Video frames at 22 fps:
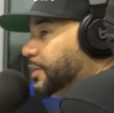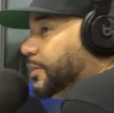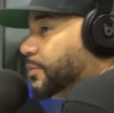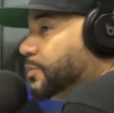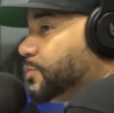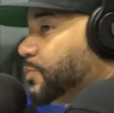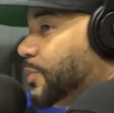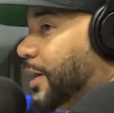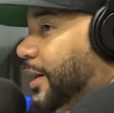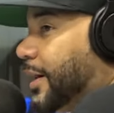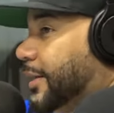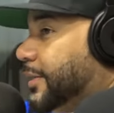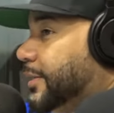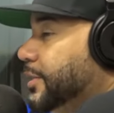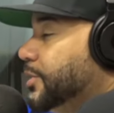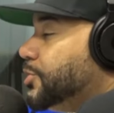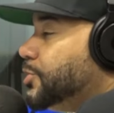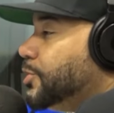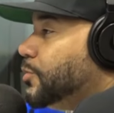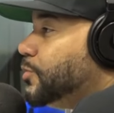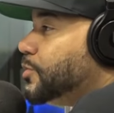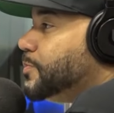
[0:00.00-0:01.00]
that was whack. I think
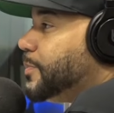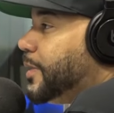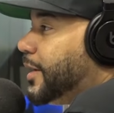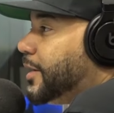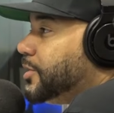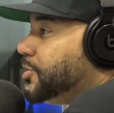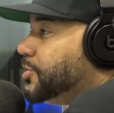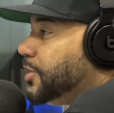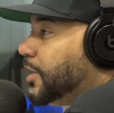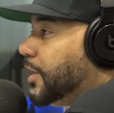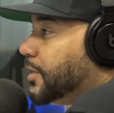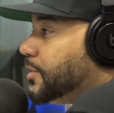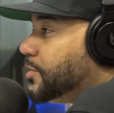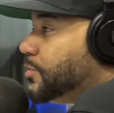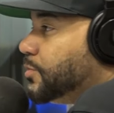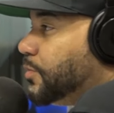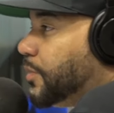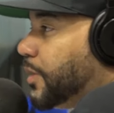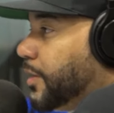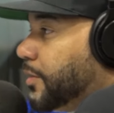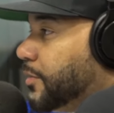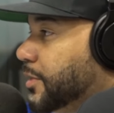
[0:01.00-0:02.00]
Joe was mad at Ja, too,
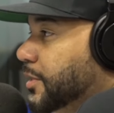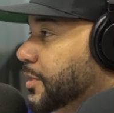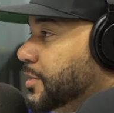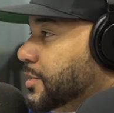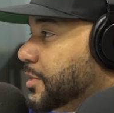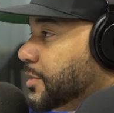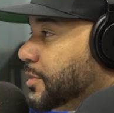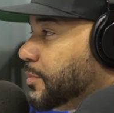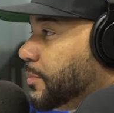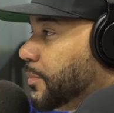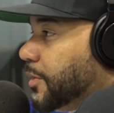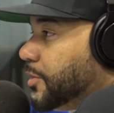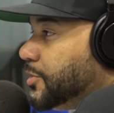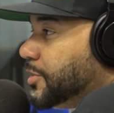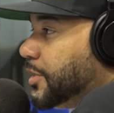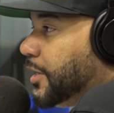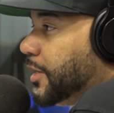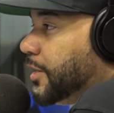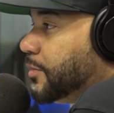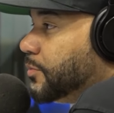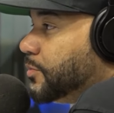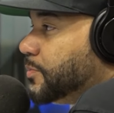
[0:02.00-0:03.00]
right? Didn't he say something about
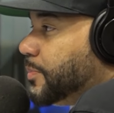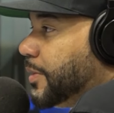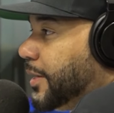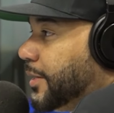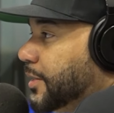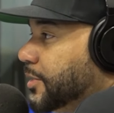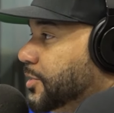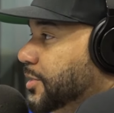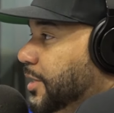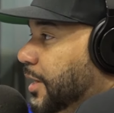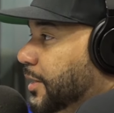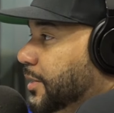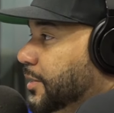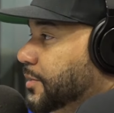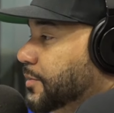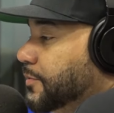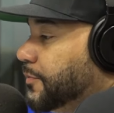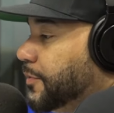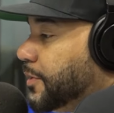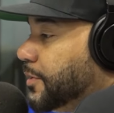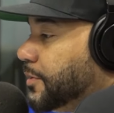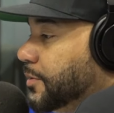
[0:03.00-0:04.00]
Ja? He was mad that Ja didn't
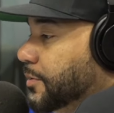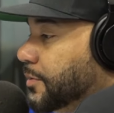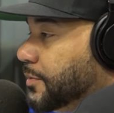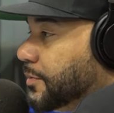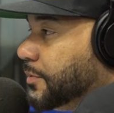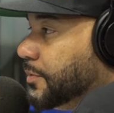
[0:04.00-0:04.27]
defend her?